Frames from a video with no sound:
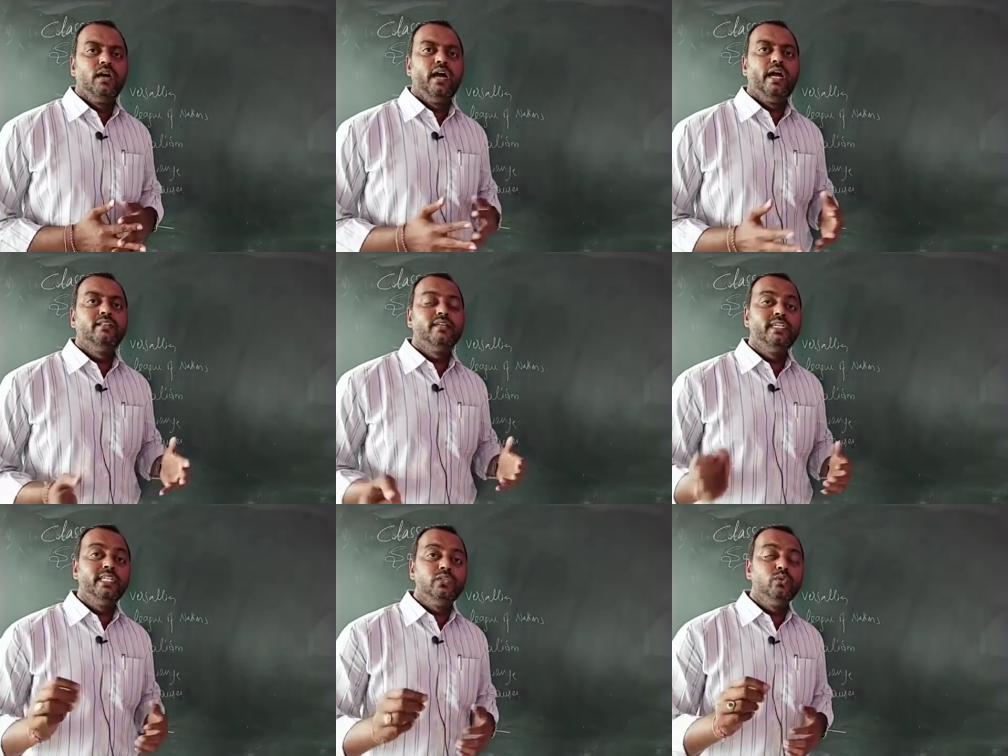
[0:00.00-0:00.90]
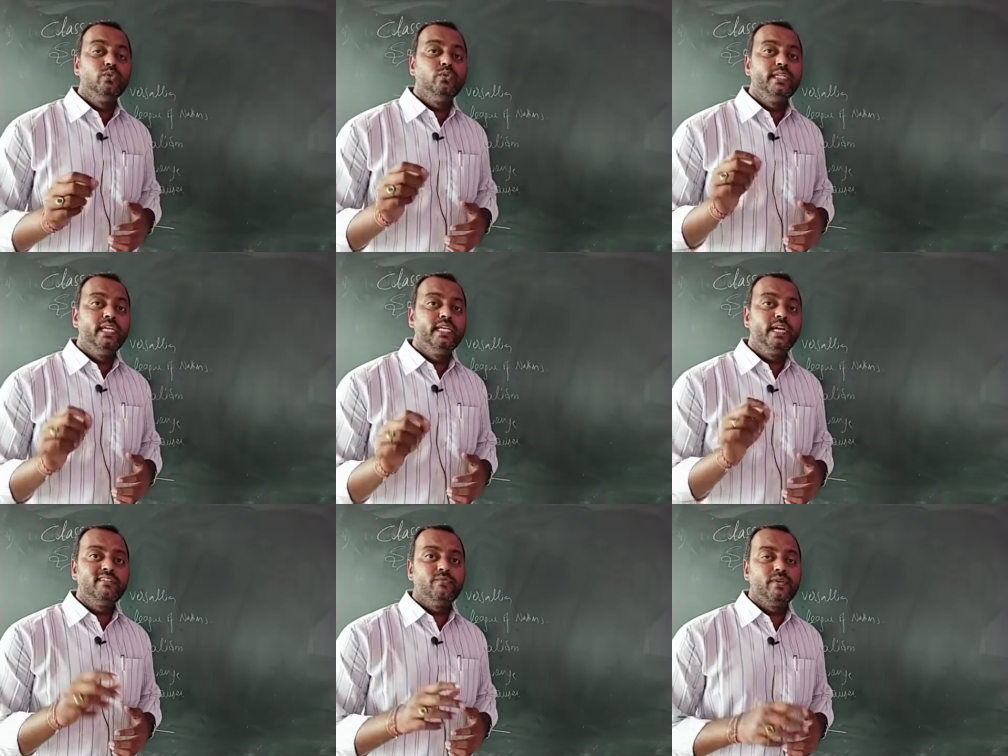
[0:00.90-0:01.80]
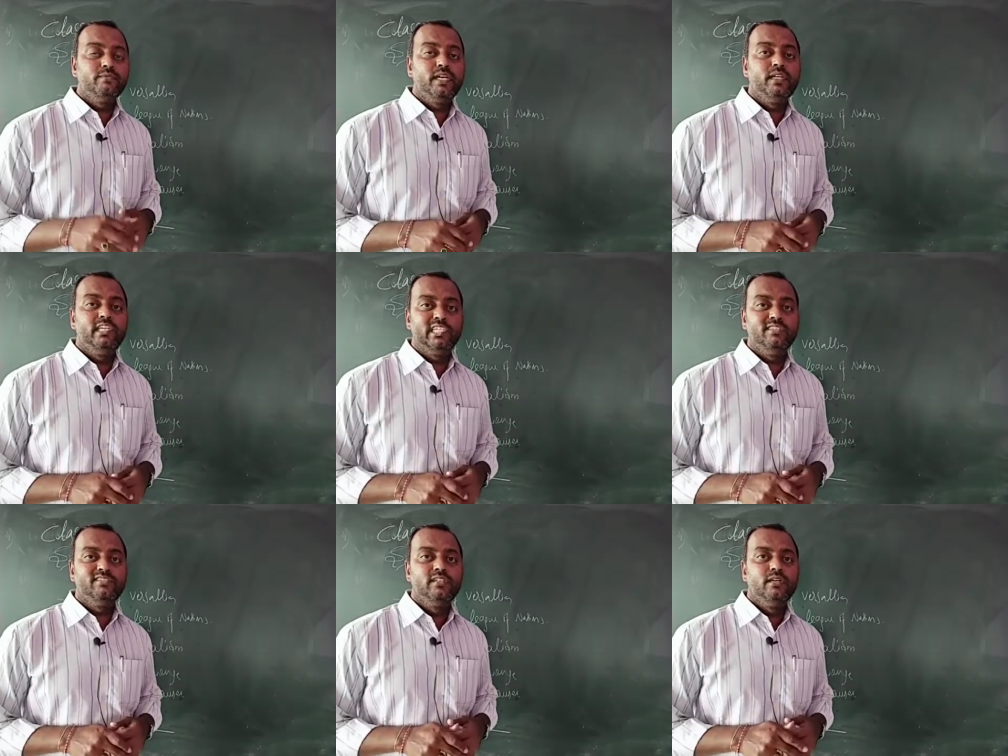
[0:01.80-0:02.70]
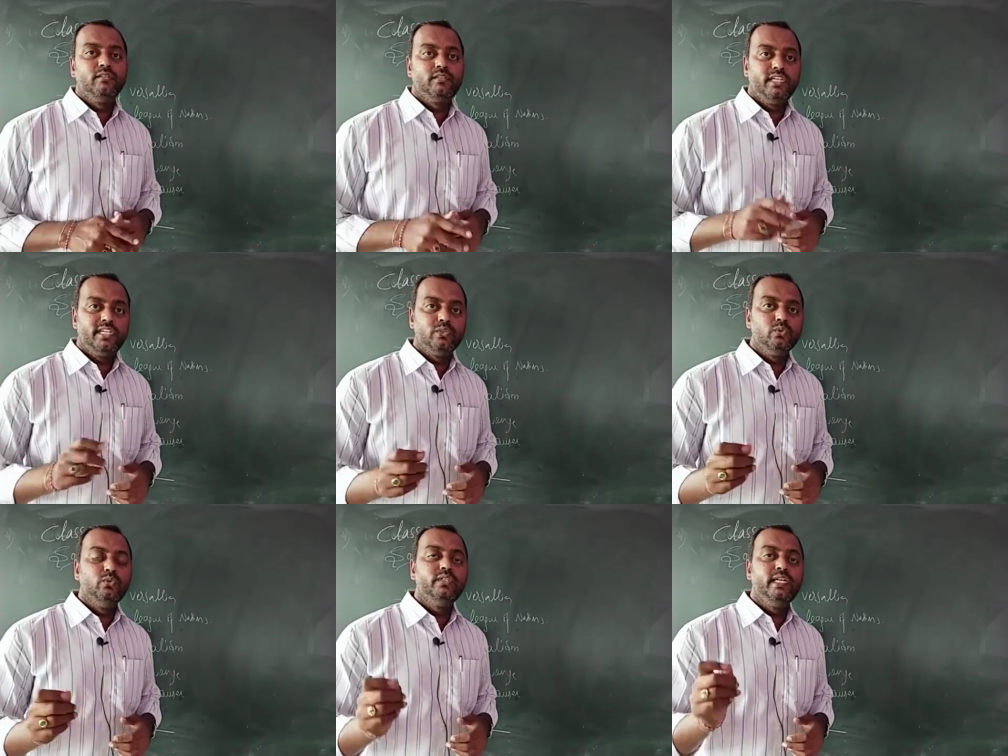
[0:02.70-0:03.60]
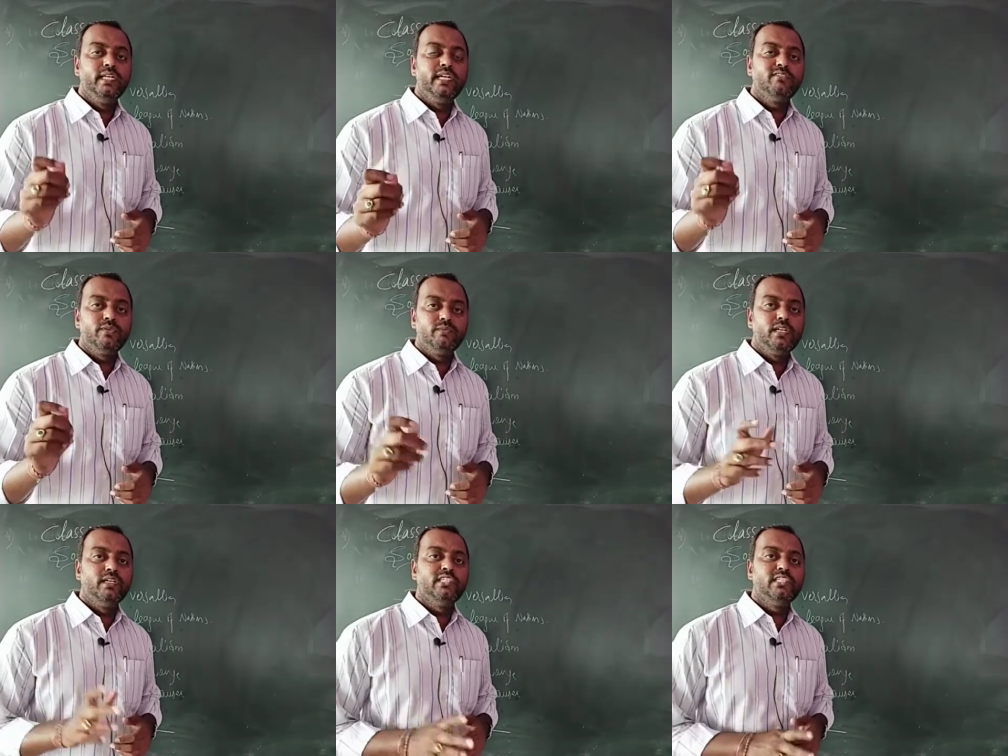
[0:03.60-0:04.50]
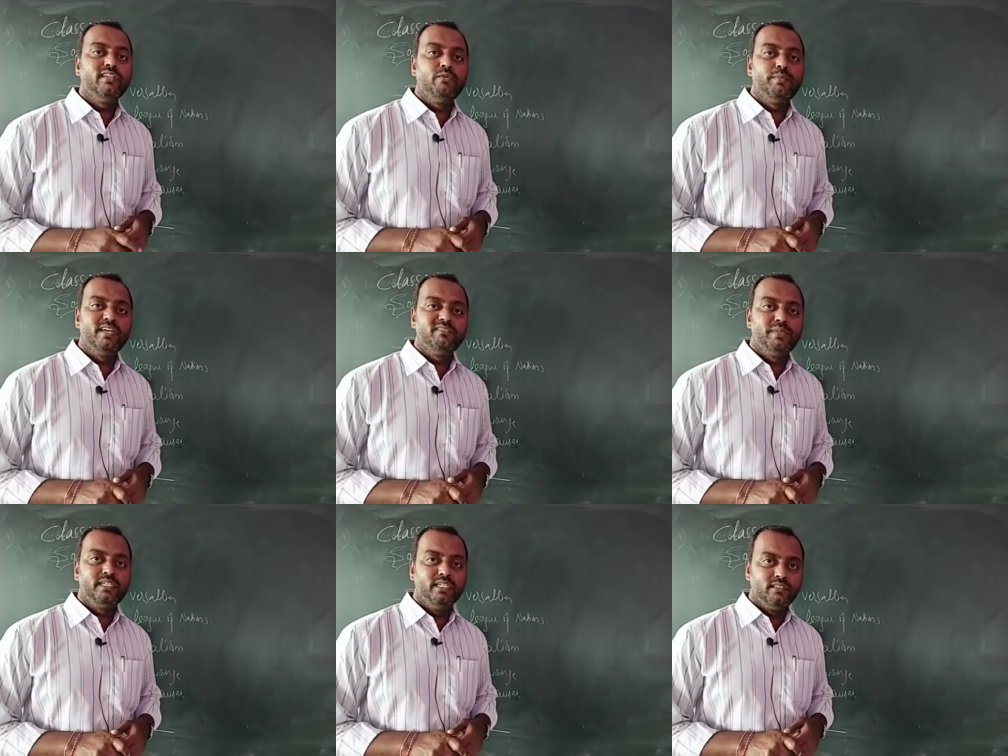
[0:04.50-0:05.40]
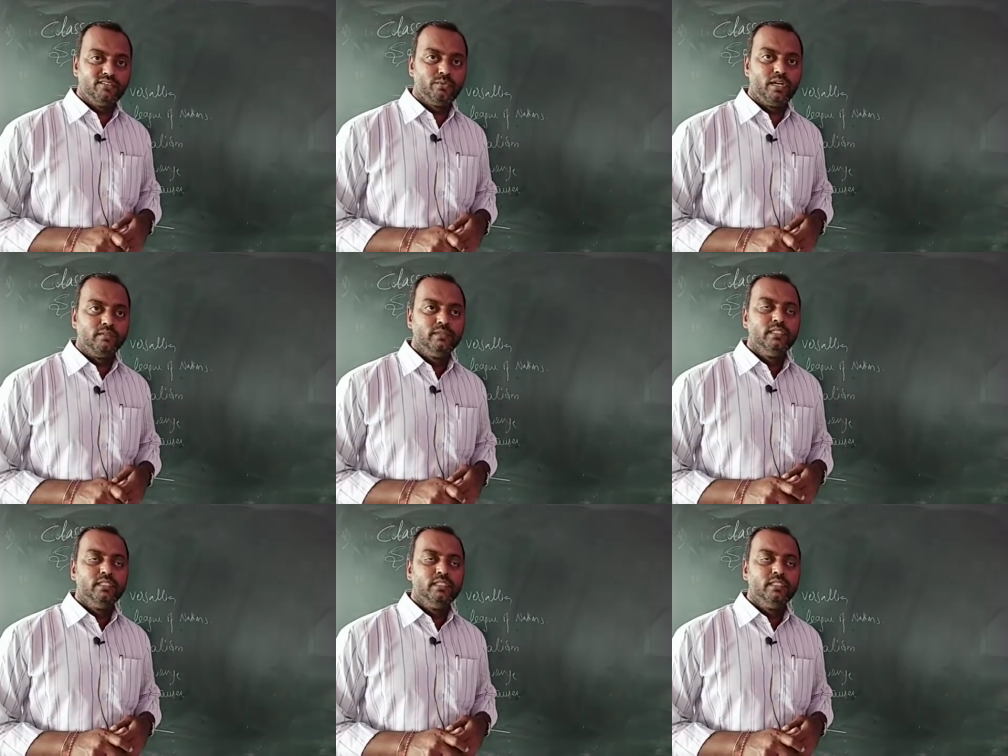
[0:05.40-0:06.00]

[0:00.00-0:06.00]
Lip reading: and 32 delegates from the nations, 32 delegates from the nations have participated in this war.